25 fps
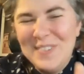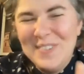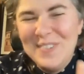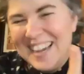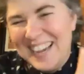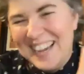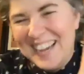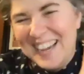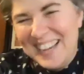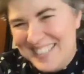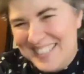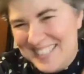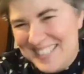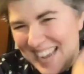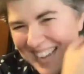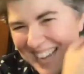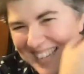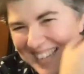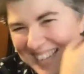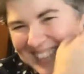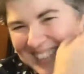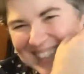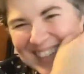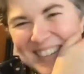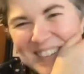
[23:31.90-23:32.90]
yeah,
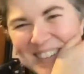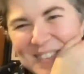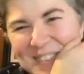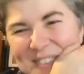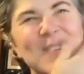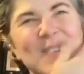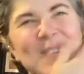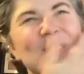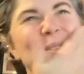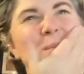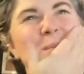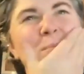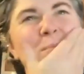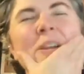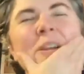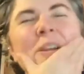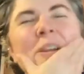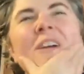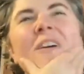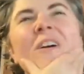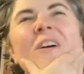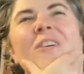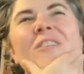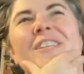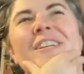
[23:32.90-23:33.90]
exactly. It was the
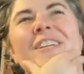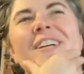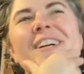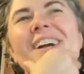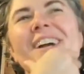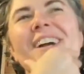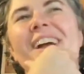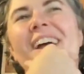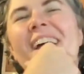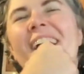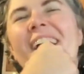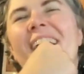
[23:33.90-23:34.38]
precursor.